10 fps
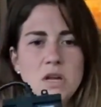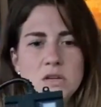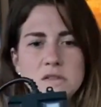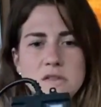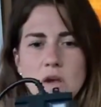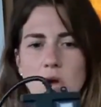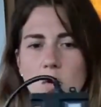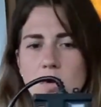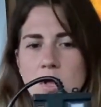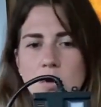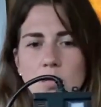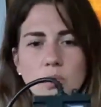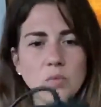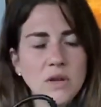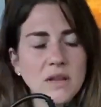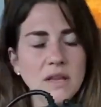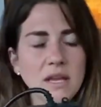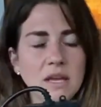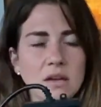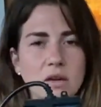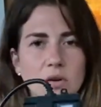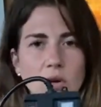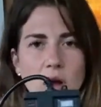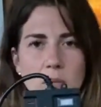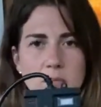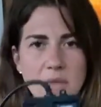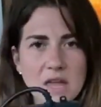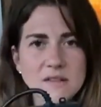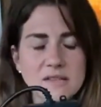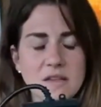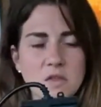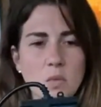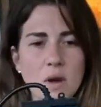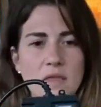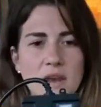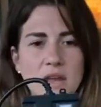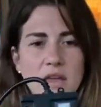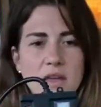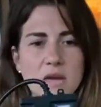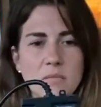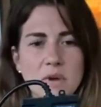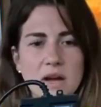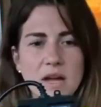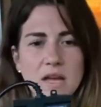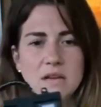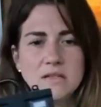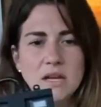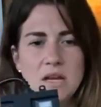So really amazing the way that it can combine